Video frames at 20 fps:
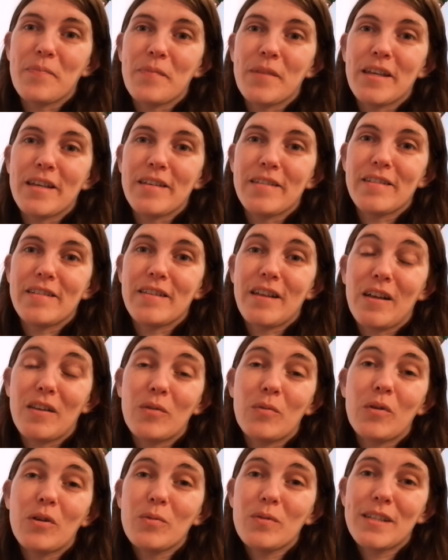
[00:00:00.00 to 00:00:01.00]
He's in that.
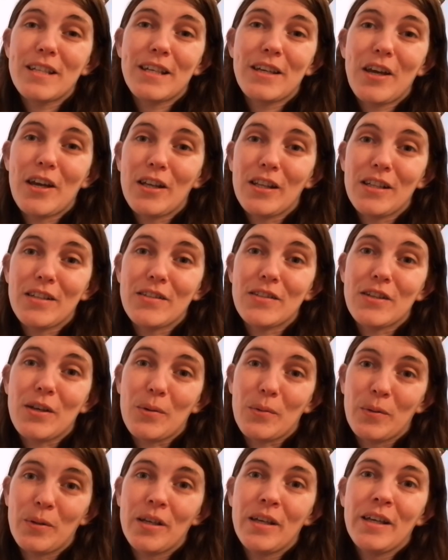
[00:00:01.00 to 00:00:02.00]
The one who was in Curly
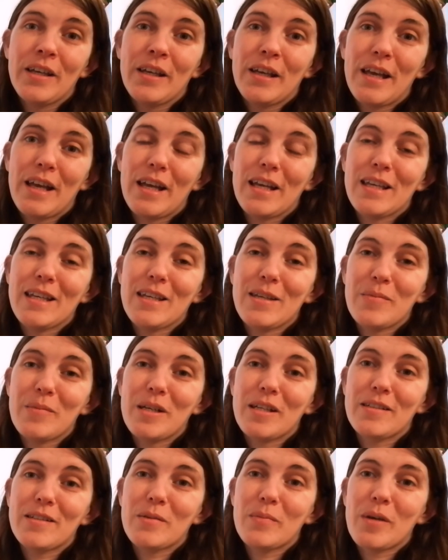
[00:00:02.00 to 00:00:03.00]
Sue. He
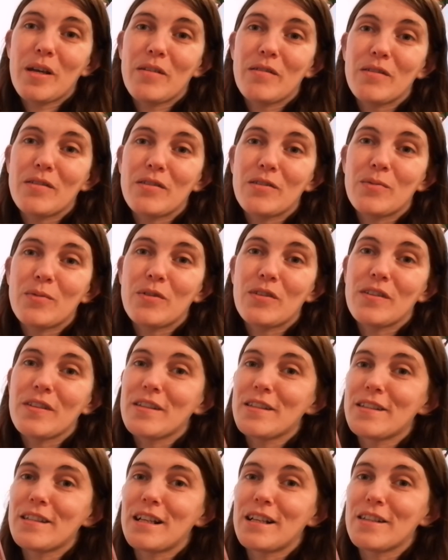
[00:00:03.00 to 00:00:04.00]
makes an appearance as one of
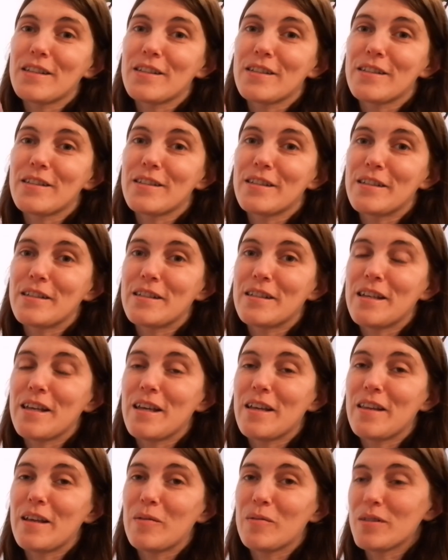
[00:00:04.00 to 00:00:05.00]
the Santas, and
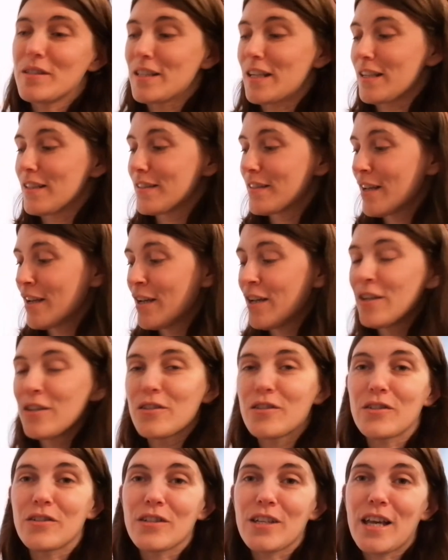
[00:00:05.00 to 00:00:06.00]
that was nice.
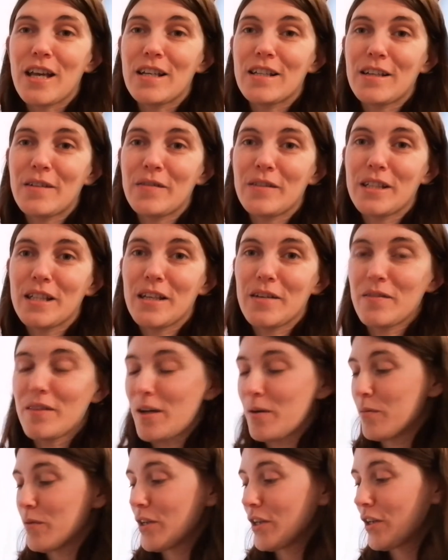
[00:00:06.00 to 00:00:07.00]
So yeah, definitely give
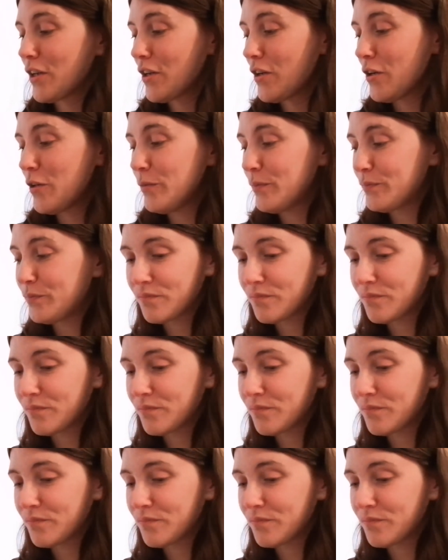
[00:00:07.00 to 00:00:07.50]
that one a go.